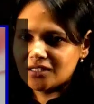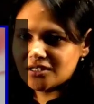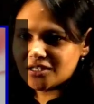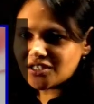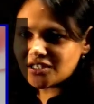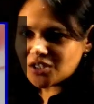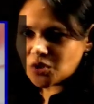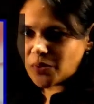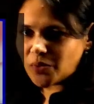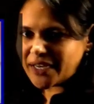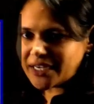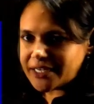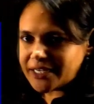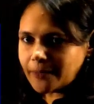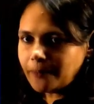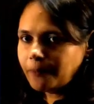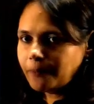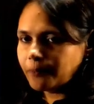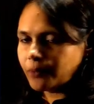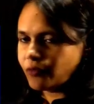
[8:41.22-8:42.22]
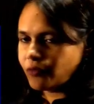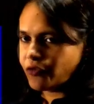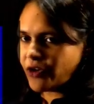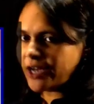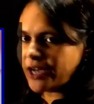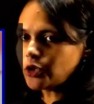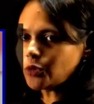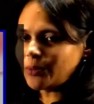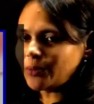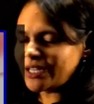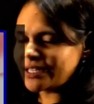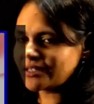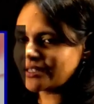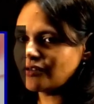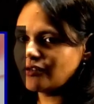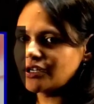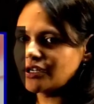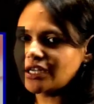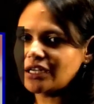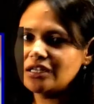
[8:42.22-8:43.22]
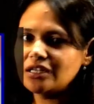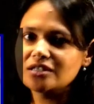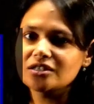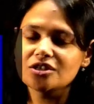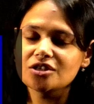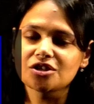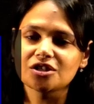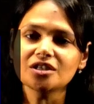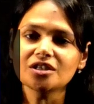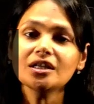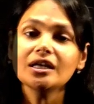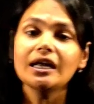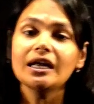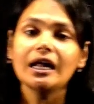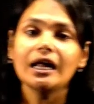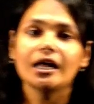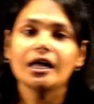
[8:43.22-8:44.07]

Just a quick tip, where to place the vertical incision.